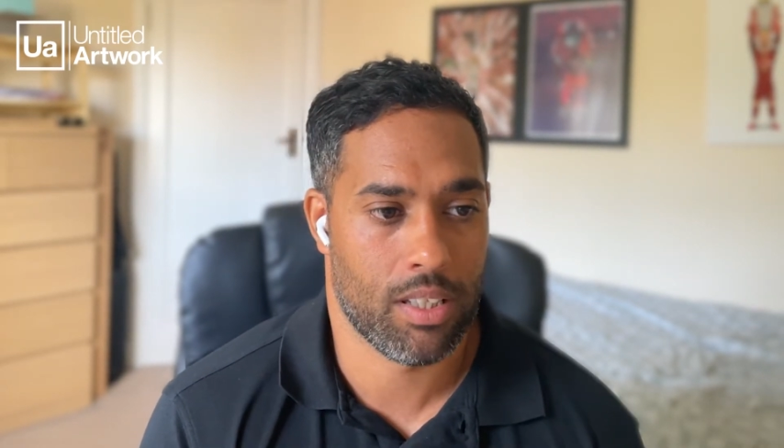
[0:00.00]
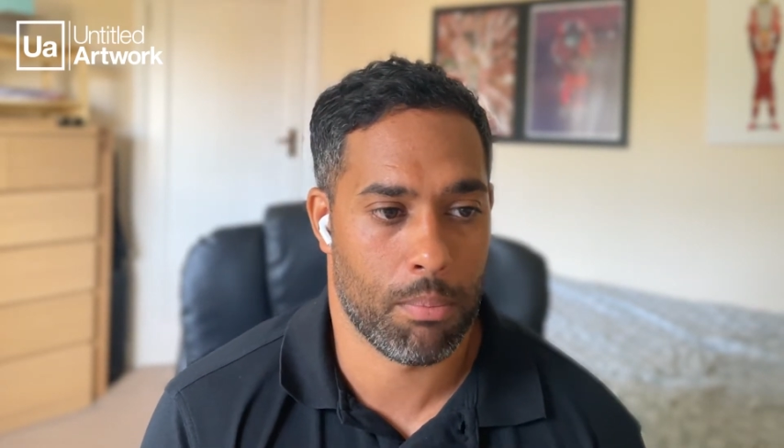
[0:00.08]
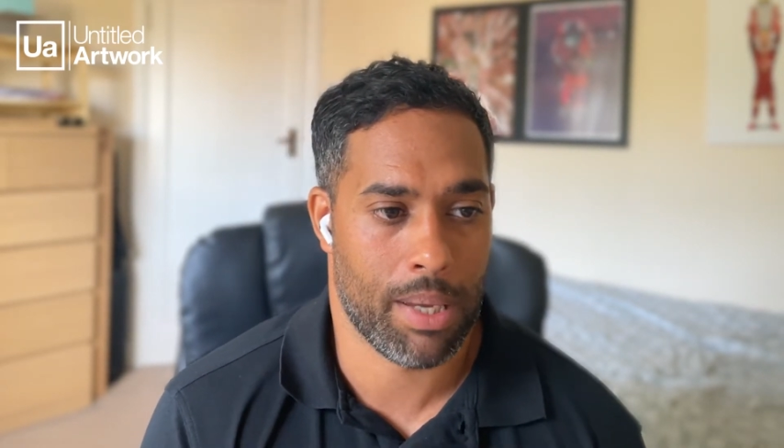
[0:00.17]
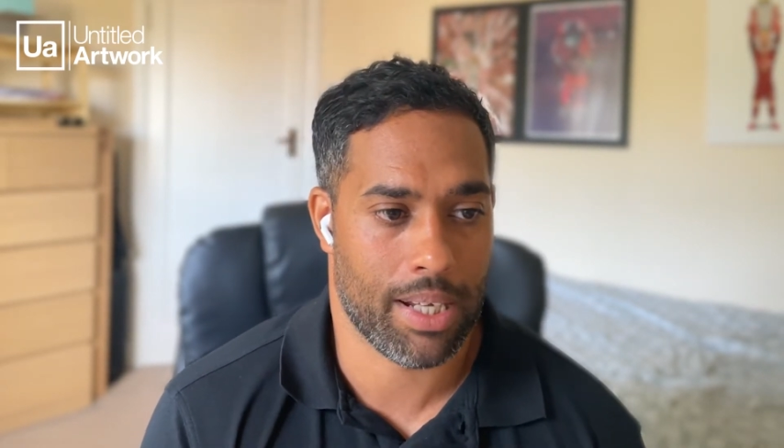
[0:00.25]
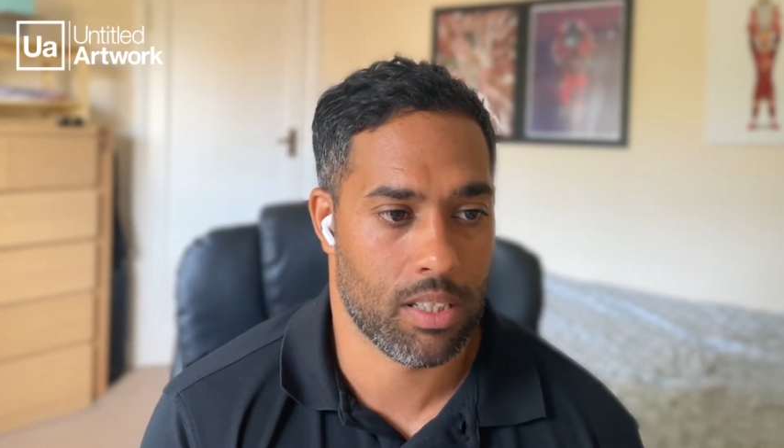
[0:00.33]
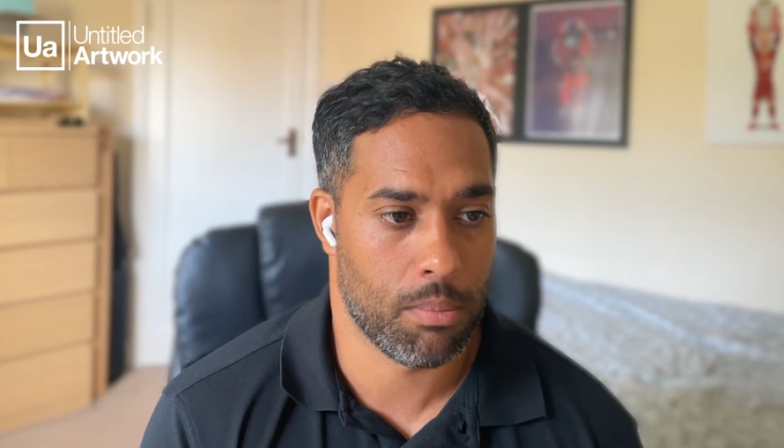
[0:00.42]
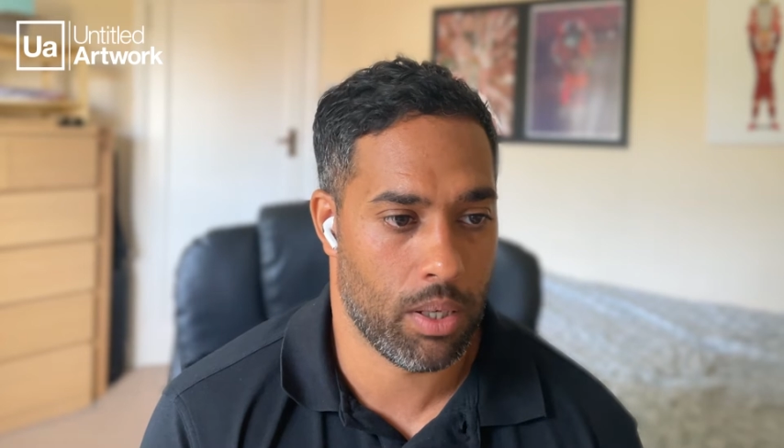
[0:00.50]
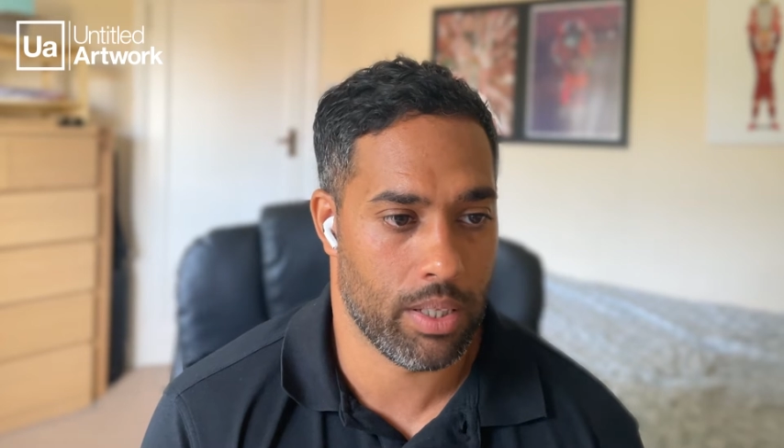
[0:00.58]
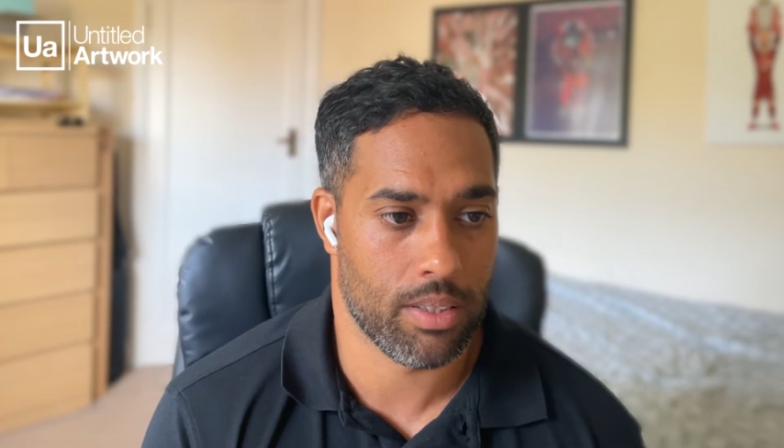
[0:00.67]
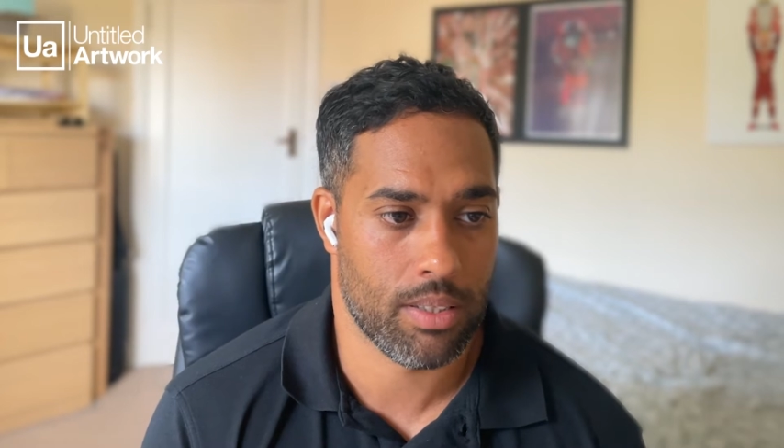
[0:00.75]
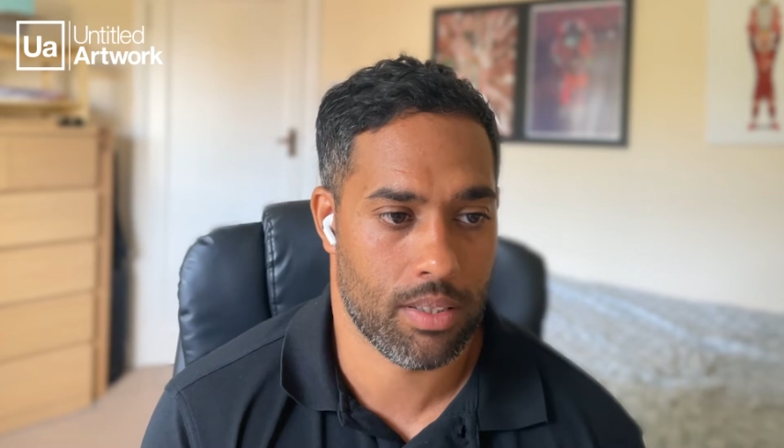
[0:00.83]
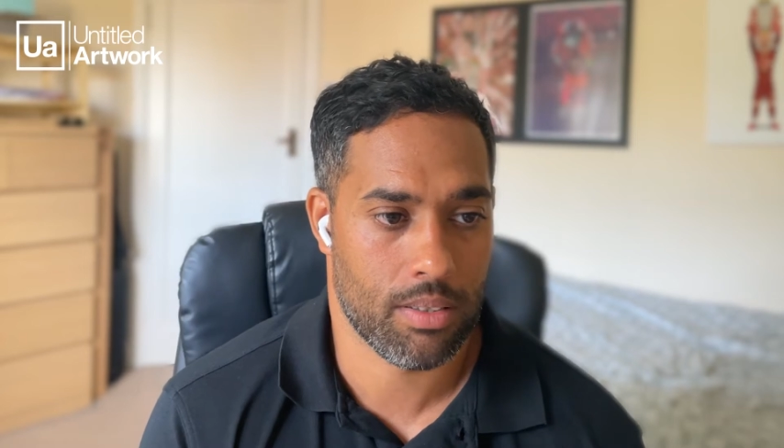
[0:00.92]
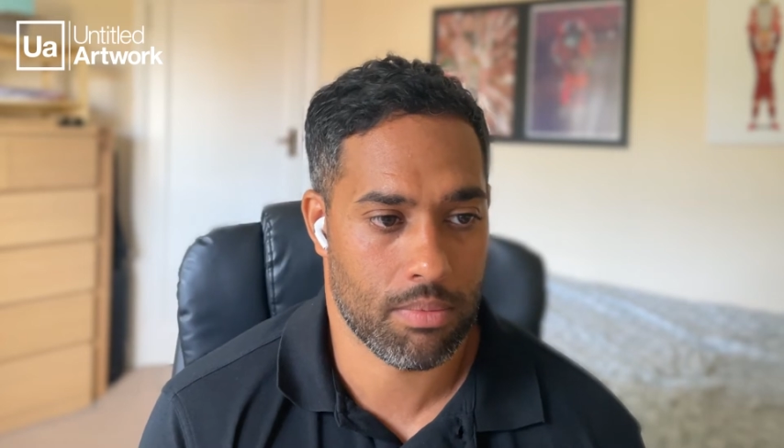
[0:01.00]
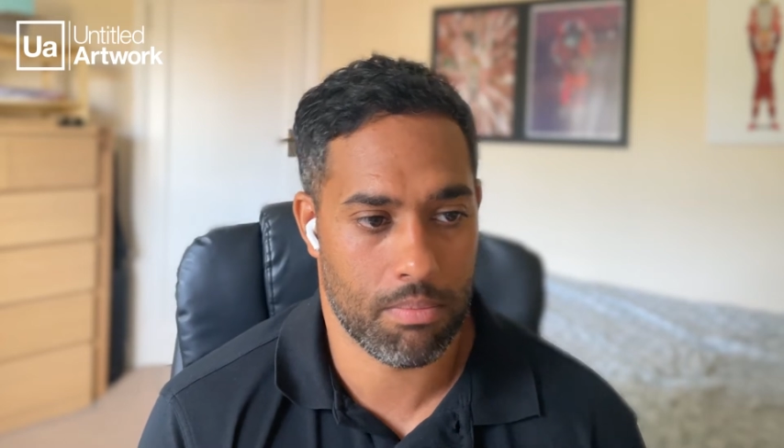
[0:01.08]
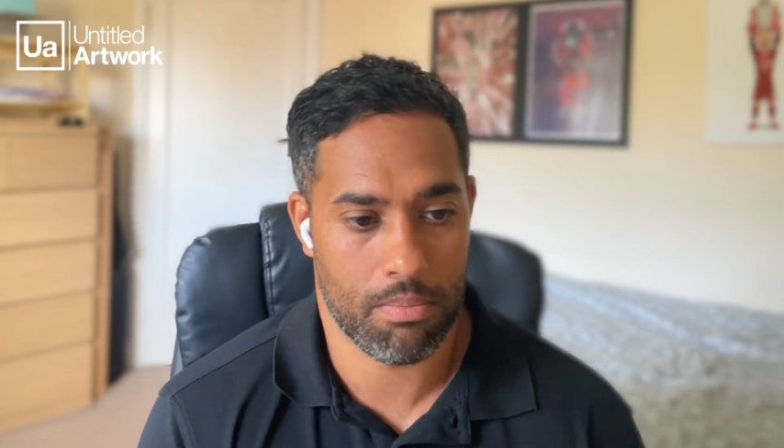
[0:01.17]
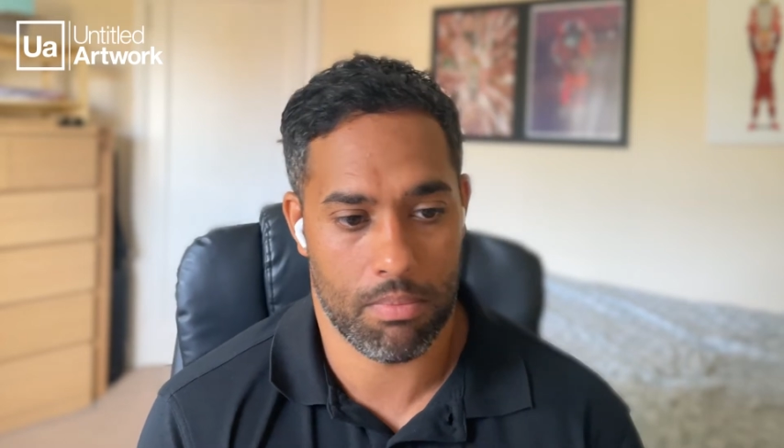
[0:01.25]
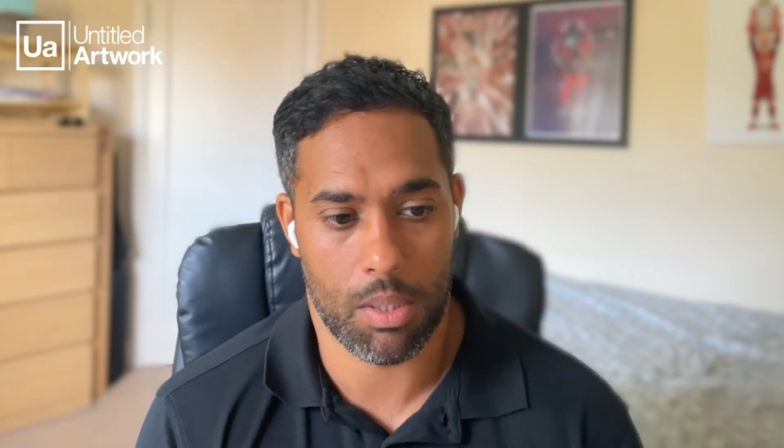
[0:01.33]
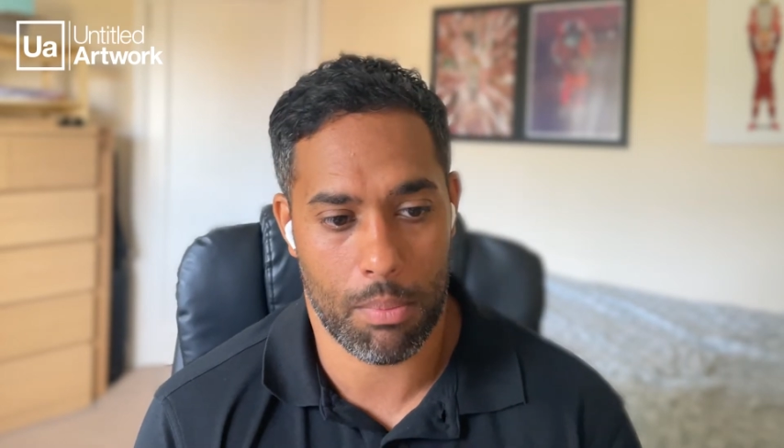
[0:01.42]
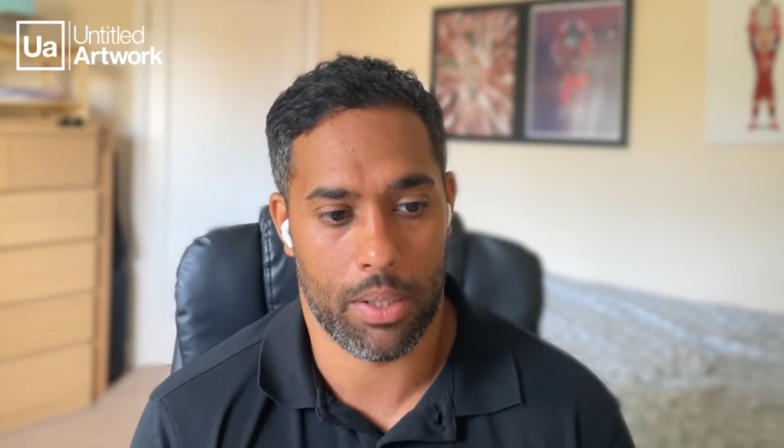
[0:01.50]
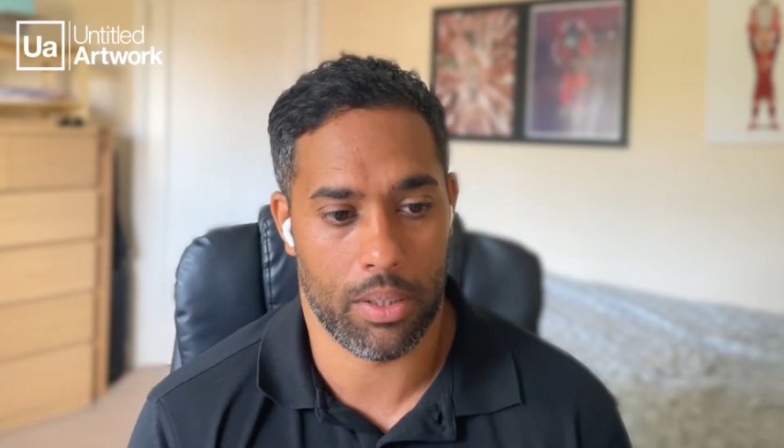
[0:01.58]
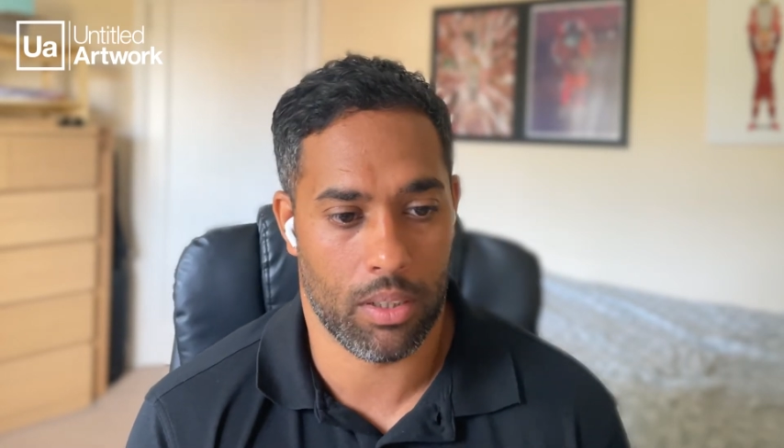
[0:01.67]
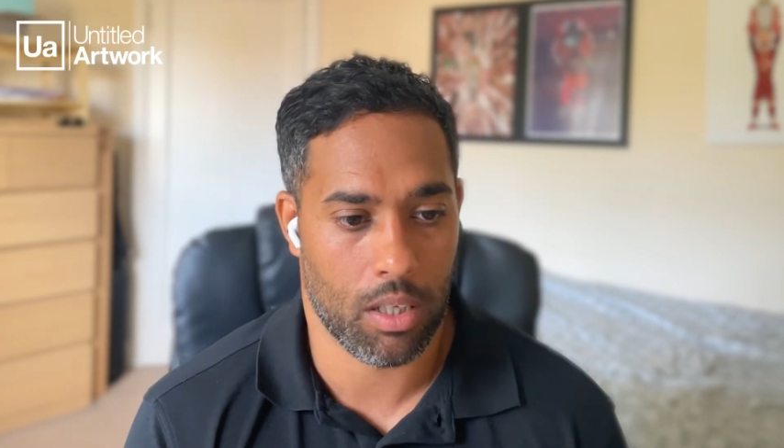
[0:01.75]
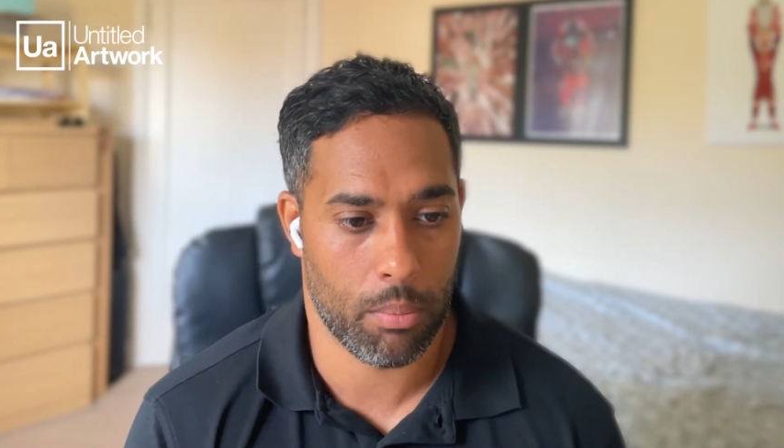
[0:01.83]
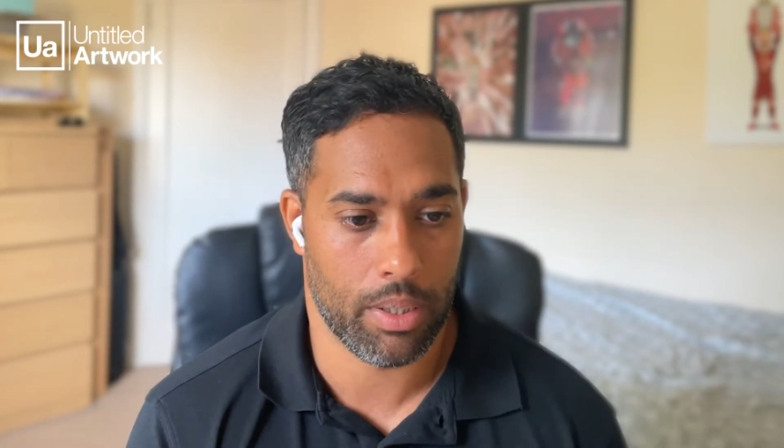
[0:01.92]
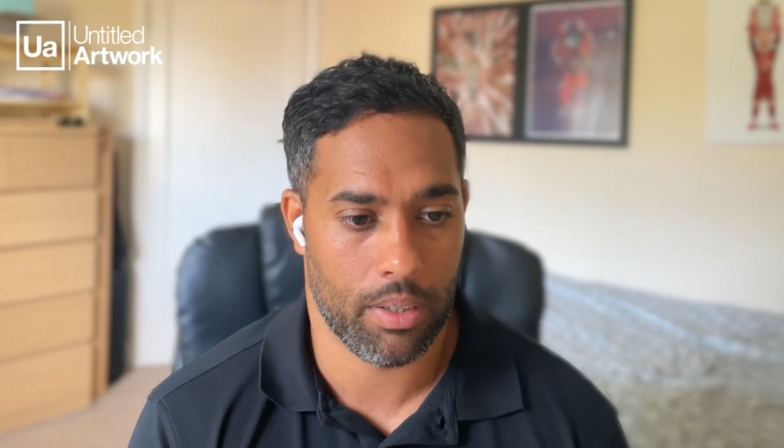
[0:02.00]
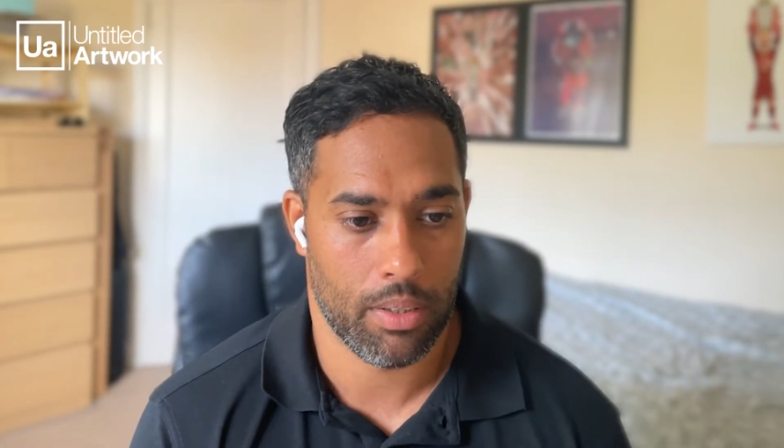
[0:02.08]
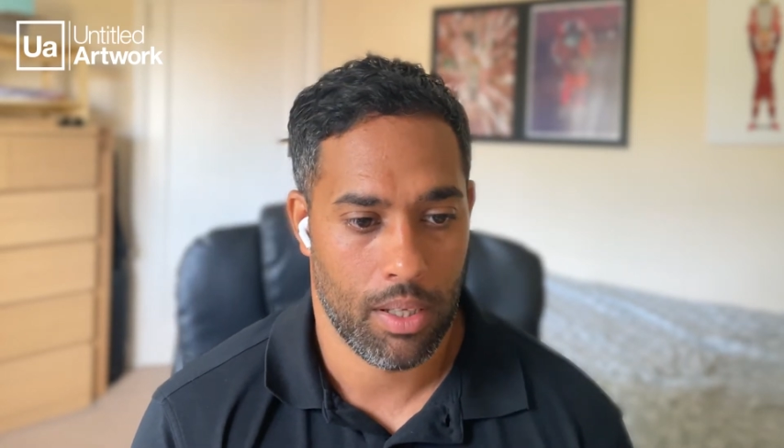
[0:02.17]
maximize the amount you can come in.